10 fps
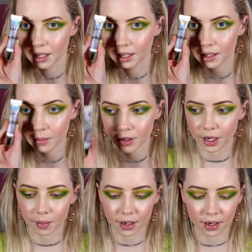bit of glitter
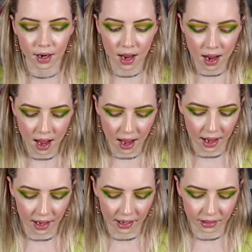primer
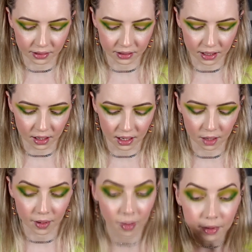and a
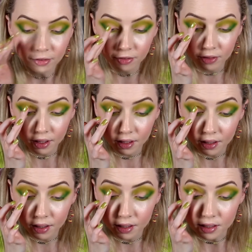little bit on my
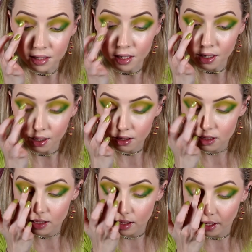finger. This is the
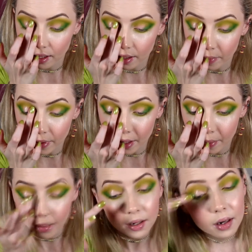NYX Glitter
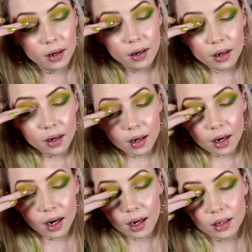Primer.
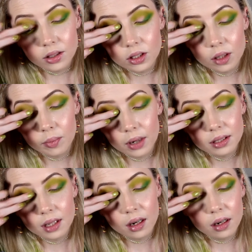I'm just going to
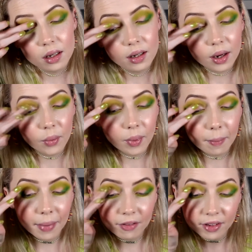press it on with
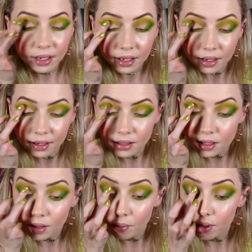my finger because
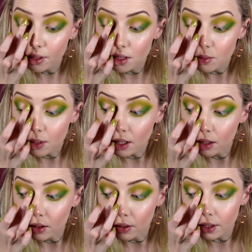I don't want this to be a
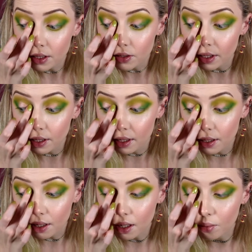cut crease or anything
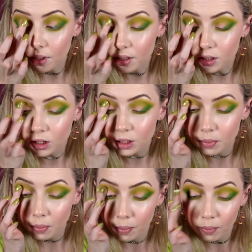like that. I want it to just
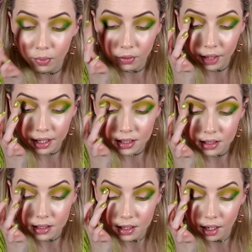press
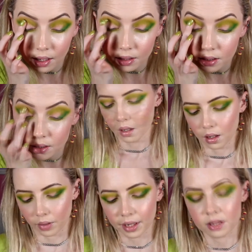onto the lid.
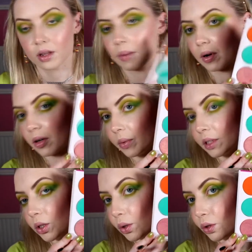Okay, so then we're going to go
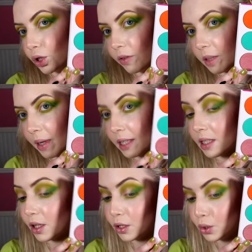into Juvia's Place
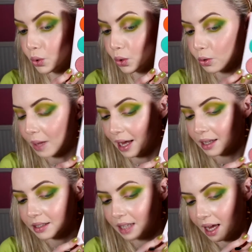Zulu
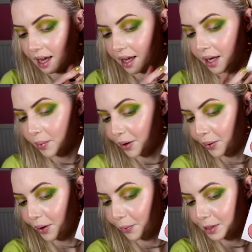palette and we're
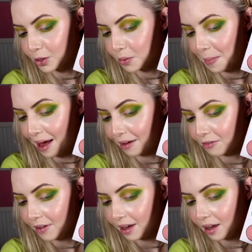going to go into my
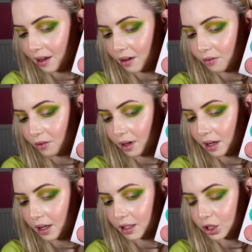
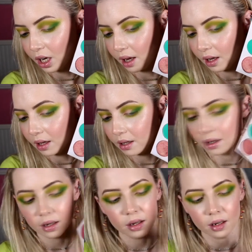favourite shade.
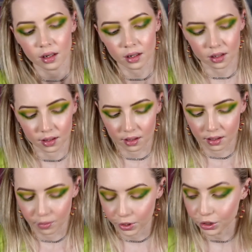
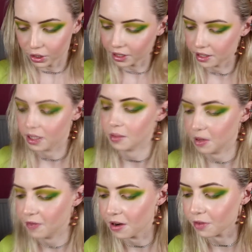Pretty sure this is my
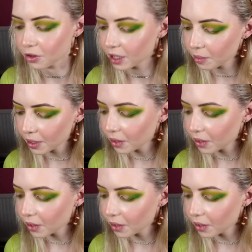favourite green in my